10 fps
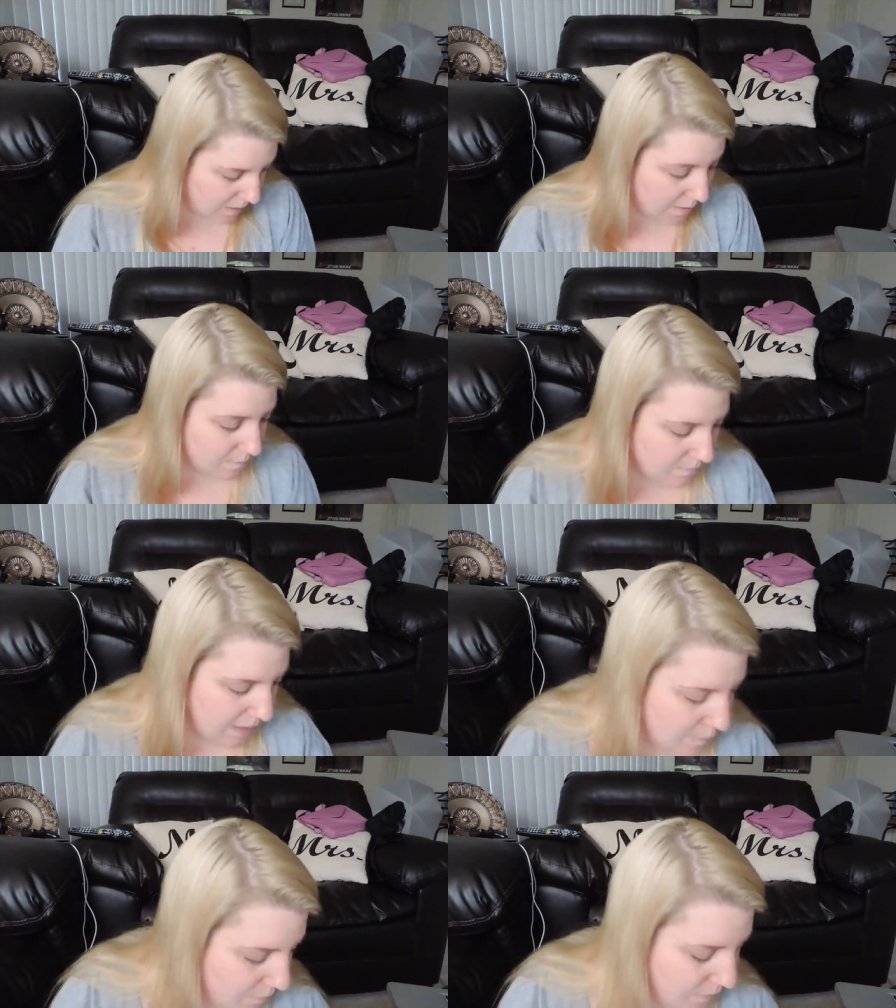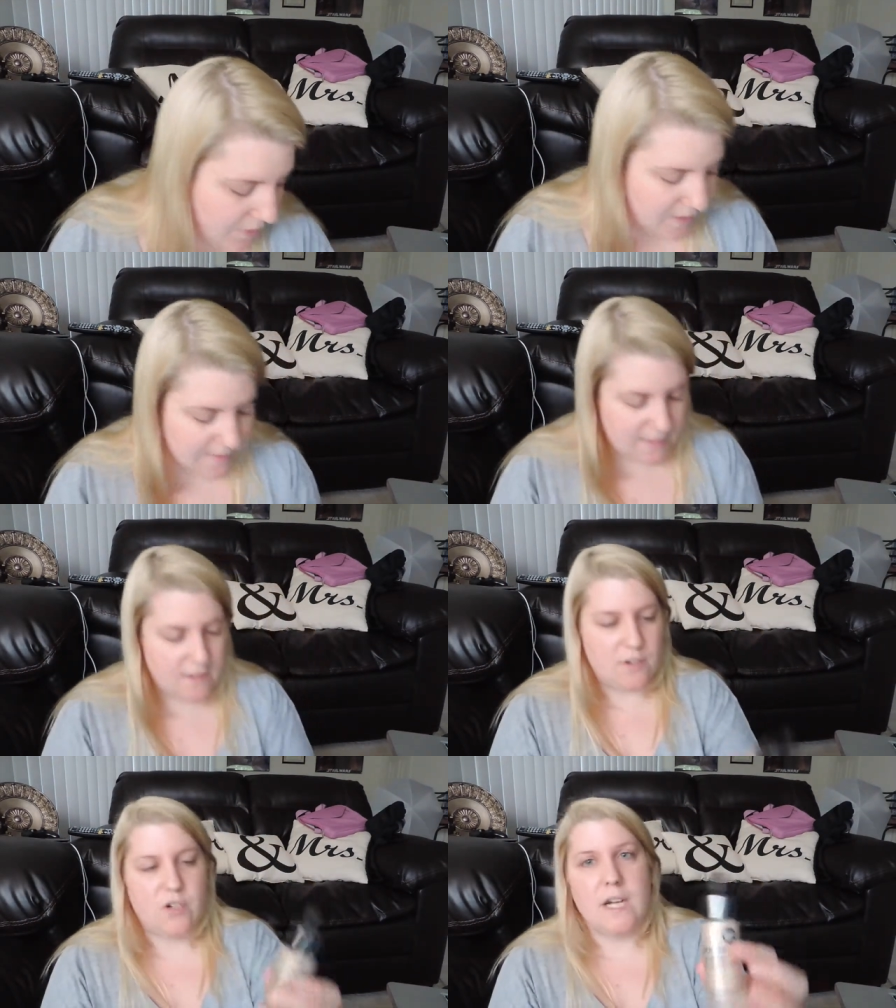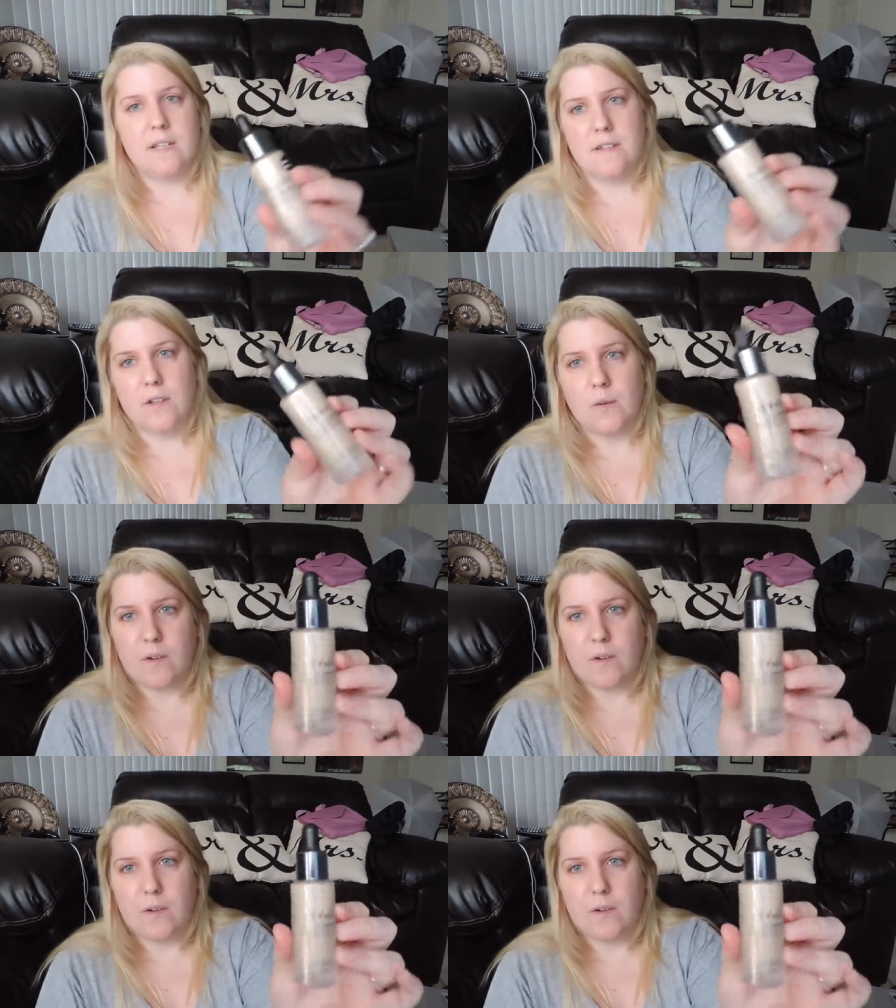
Yeah, I'm very excited to try this though.